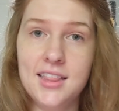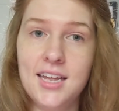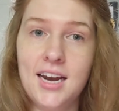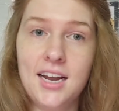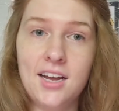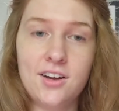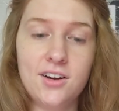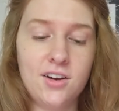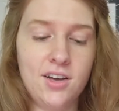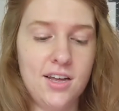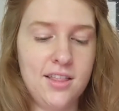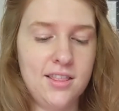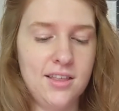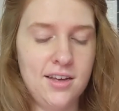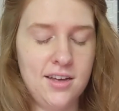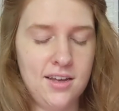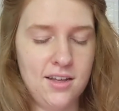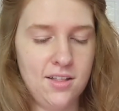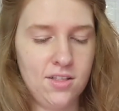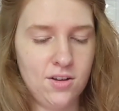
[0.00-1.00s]
then I could get
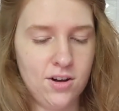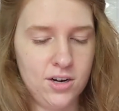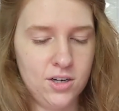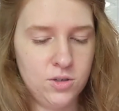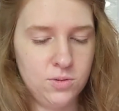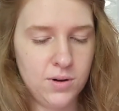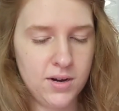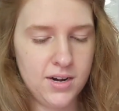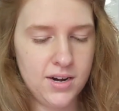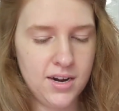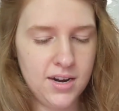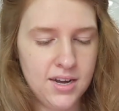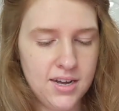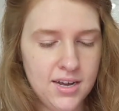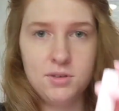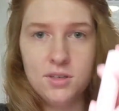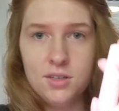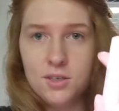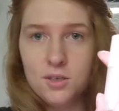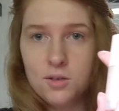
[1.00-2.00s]
the large one.
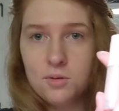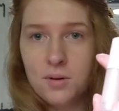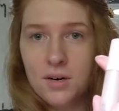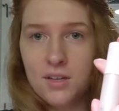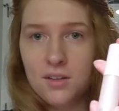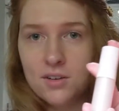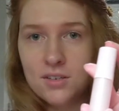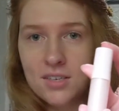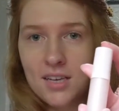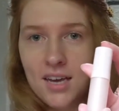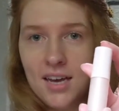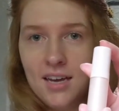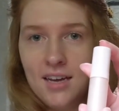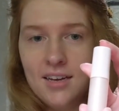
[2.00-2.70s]
So this is what it looks like.